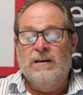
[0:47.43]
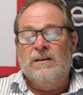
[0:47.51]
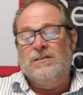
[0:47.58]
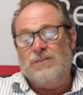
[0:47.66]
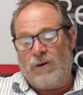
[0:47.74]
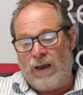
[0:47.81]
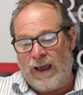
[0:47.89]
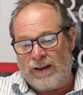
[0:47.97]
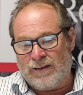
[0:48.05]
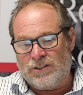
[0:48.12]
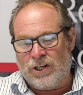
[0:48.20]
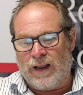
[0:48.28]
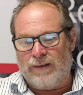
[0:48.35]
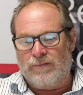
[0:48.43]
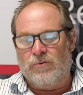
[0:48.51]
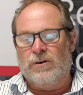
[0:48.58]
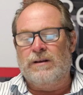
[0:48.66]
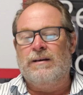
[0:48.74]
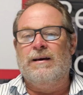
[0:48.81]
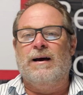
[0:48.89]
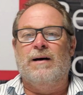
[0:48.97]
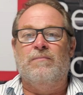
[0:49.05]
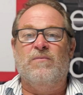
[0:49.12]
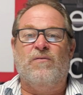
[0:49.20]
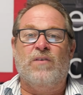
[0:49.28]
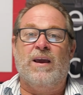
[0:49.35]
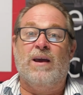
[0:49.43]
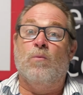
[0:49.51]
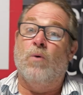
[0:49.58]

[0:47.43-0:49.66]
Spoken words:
So how did January fare?